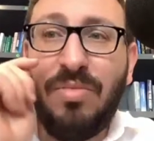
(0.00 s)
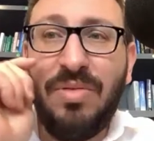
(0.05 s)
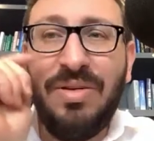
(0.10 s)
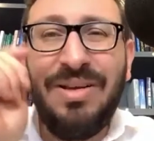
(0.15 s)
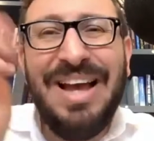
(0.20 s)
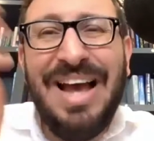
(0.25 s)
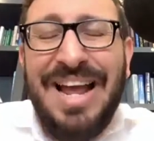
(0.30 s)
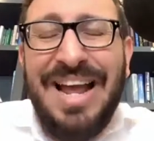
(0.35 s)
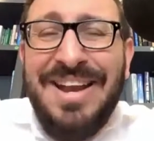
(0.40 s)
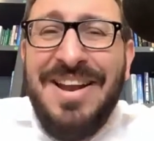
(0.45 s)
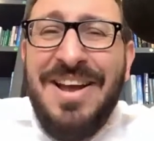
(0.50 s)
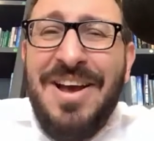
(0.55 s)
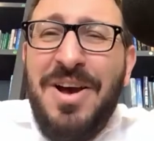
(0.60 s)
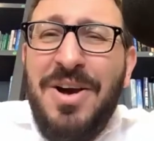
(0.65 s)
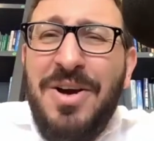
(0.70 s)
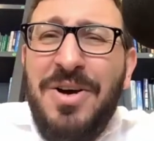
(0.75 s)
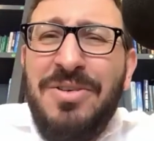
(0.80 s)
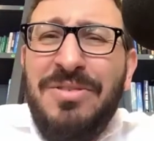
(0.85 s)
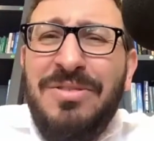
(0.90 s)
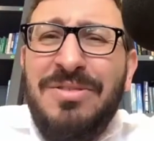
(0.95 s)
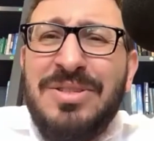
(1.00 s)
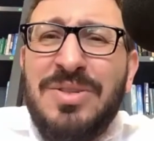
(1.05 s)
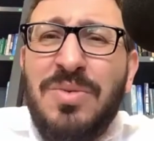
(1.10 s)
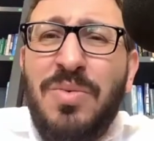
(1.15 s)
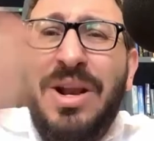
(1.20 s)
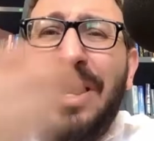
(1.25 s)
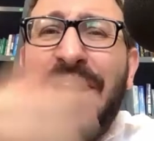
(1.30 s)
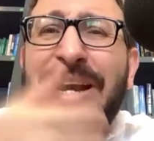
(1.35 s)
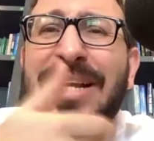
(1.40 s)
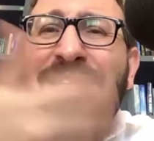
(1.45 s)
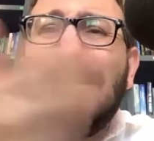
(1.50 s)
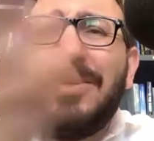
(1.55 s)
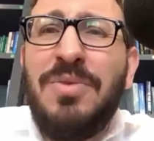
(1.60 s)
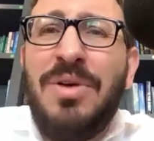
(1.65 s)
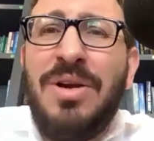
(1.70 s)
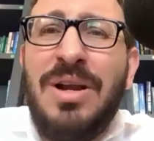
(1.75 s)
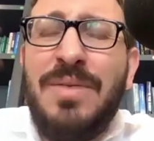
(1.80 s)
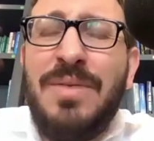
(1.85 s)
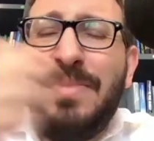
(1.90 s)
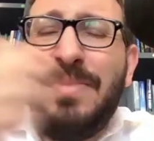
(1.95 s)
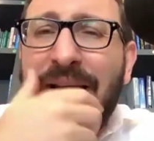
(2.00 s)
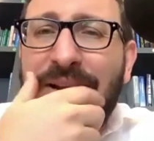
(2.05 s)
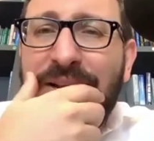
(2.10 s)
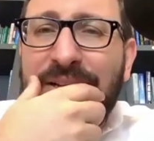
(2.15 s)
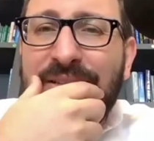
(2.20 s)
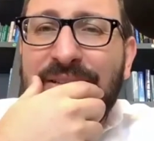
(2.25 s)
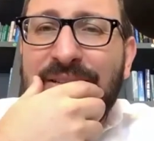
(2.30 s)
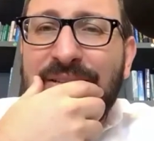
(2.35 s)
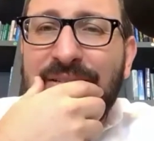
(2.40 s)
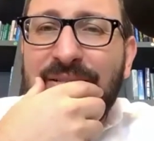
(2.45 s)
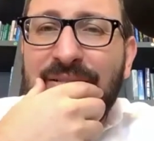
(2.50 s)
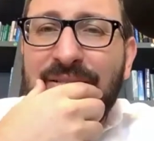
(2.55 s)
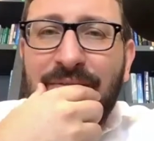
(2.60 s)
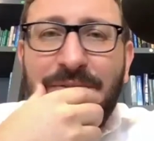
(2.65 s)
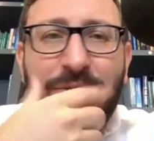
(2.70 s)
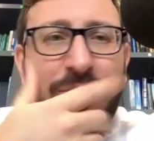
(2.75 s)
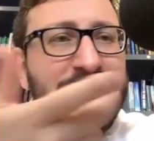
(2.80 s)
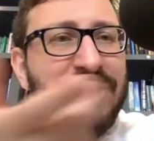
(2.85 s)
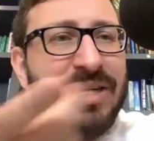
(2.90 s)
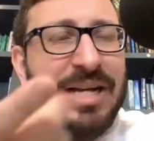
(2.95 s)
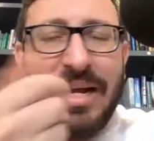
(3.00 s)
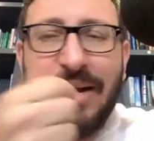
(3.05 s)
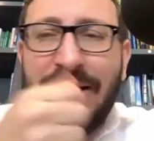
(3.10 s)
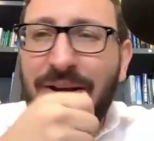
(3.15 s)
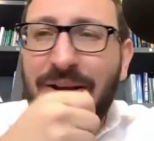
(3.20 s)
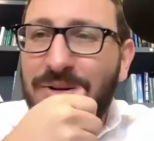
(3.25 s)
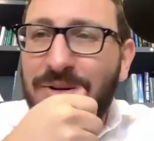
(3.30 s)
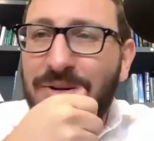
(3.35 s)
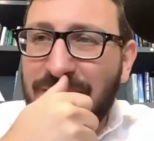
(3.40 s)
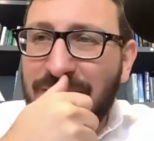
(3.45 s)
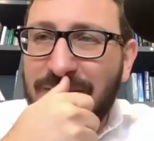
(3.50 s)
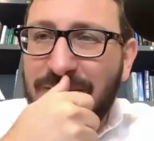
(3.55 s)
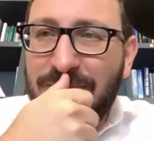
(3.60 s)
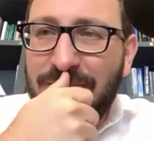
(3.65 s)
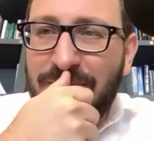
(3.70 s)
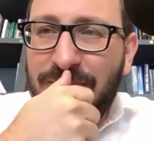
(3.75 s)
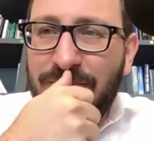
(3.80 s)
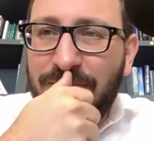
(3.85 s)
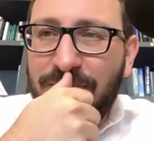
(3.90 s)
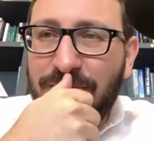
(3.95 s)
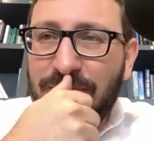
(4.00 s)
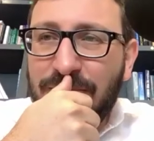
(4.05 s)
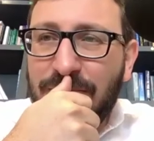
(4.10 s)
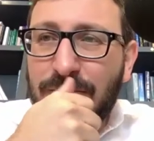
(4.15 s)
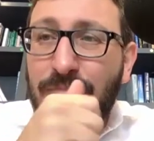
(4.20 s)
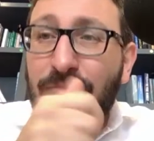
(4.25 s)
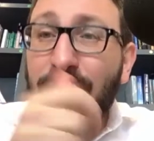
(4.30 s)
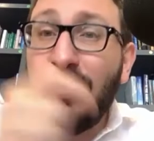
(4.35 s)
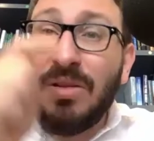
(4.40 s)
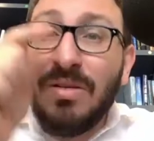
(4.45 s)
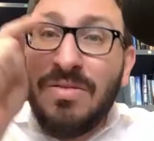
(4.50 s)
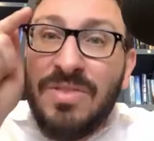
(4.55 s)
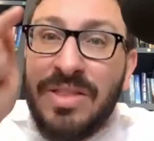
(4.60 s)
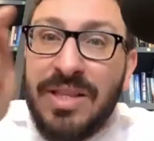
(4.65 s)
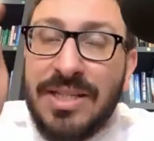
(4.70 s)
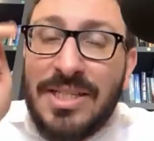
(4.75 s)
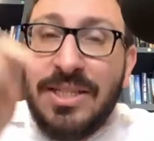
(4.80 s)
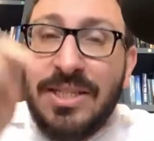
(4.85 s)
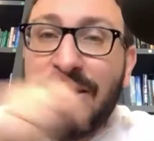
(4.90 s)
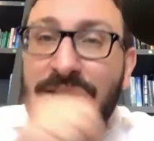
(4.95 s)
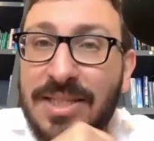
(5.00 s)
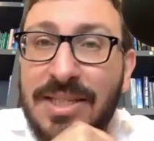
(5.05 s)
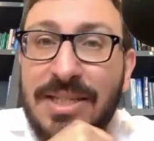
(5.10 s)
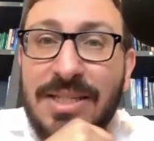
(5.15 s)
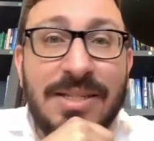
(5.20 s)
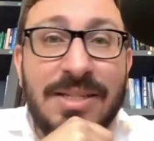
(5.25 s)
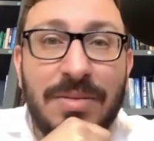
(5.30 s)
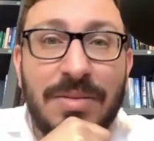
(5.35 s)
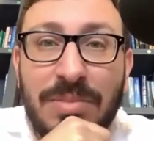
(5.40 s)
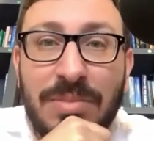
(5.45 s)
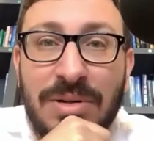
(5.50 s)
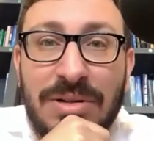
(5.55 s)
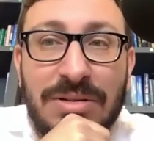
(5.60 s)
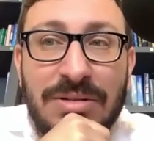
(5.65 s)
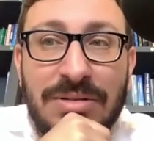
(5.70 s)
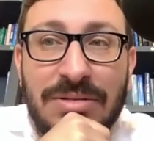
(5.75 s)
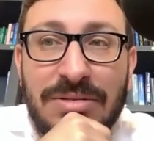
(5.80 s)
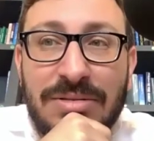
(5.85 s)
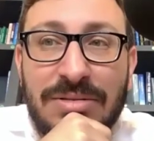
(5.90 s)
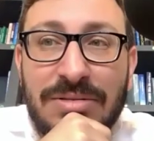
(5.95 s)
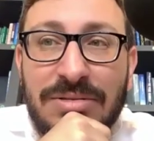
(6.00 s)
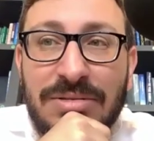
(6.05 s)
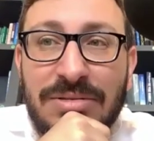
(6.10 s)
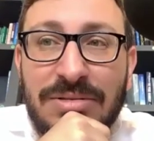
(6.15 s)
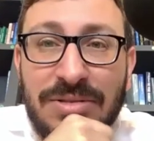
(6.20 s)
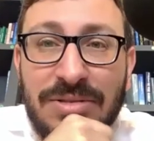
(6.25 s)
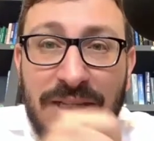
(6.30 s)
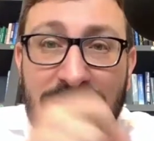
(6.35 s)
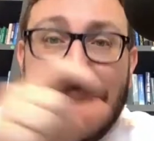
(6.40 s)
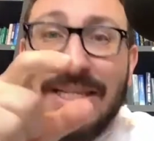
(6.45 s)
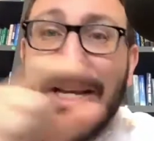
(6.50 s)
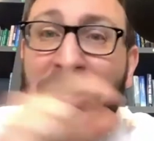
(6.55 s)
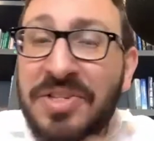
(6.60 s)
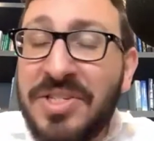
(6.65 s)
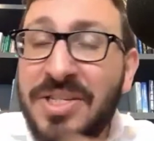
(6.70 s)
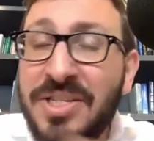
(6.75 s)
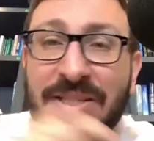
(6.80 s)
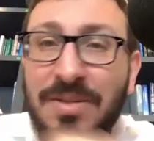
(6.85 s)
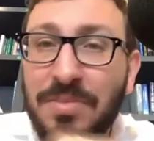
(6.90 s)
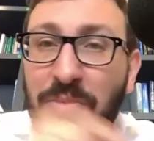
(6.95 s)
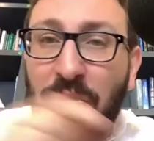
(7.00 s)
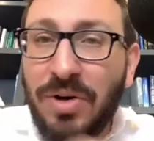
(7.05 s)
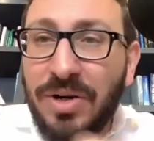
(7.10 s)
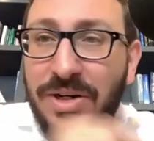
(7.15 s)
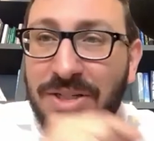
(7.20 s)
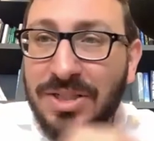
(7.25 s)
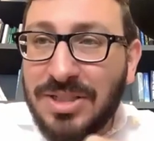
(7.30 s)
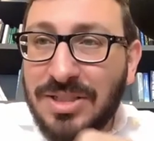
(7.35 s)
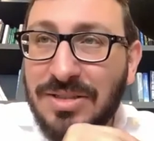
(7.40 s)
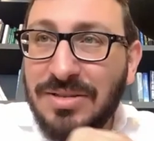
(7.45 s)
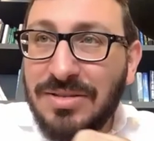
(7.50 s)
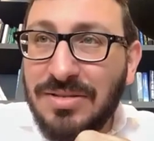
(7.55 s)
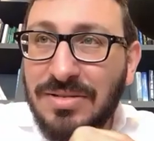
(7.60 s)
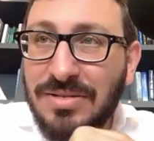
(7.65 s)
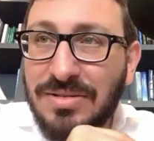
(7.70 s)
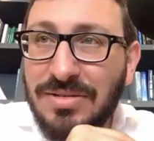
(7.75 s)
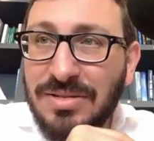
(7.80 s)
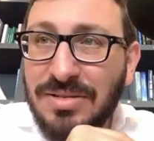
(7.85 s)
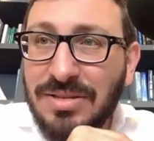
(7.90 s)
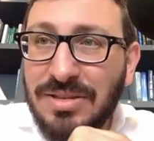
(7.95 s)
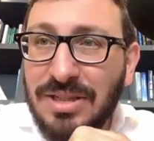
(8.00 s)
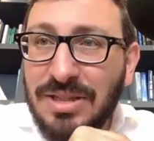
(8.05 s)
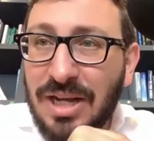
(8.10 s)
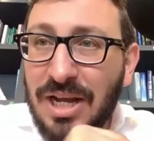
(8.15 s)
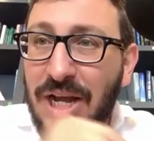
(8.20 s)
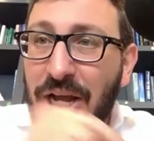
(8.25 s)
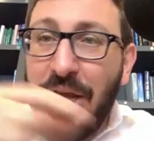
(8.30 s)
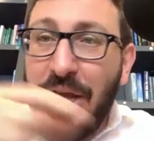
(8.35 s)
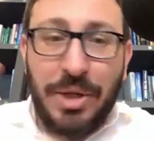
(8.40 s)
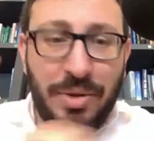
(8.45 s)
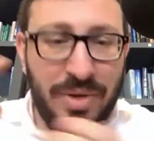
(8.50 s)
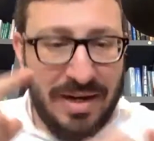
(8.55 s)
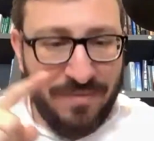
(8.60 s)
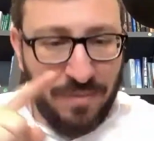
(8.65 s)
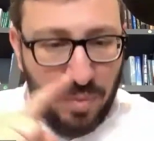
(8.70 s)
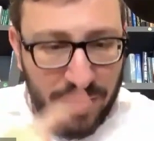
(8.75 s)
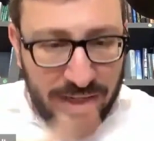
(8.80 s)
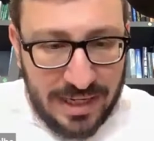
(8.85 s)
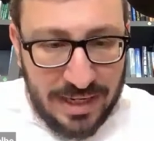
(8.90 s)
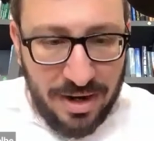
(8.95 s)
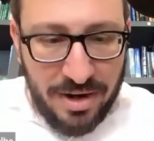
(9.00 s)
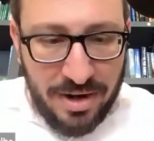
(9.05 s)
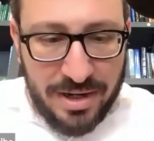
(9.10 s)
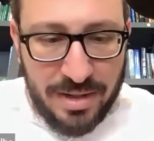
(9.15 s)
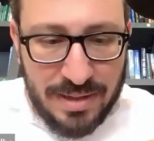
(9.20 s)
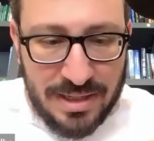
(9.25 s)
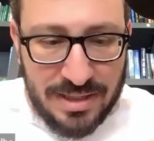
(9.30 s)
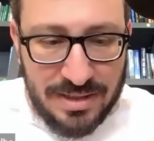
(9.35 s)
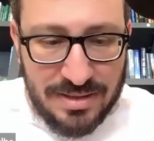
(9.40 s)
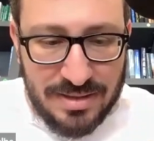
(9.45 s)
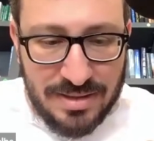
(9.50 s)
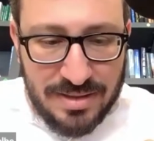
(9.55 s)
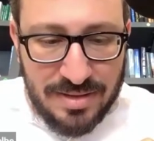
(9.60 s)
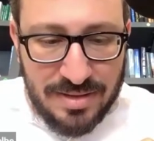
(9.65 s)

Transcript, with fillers: God knows what I need to worry about it. Of course God knows. This is the system. This is how the system works. You could have a winning argument.